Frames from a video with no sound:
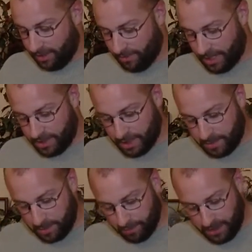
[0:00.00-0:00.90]
Christ
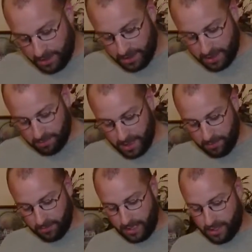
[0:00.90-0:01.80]
has been preached to these
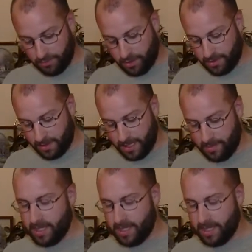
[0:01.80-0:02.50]
people, that he's rose from the dead.